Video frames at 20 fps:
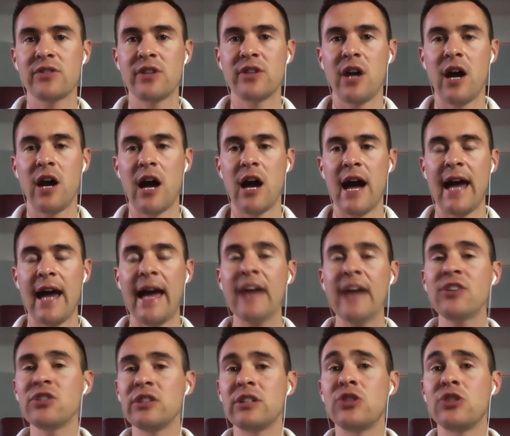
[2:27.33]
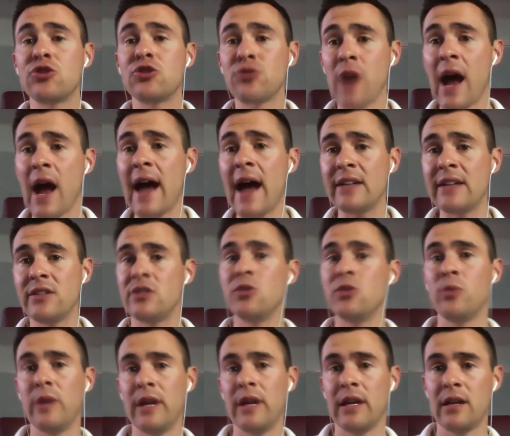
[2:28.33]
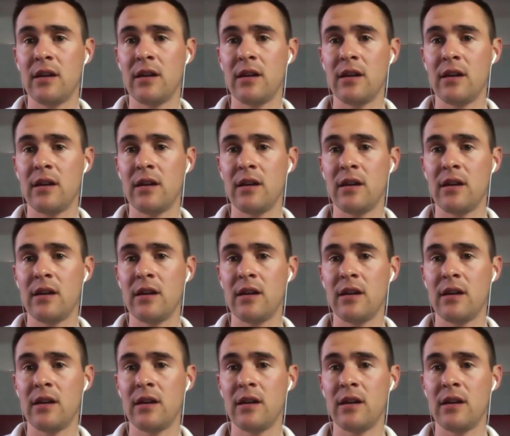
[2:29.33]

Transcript: I actually tried doing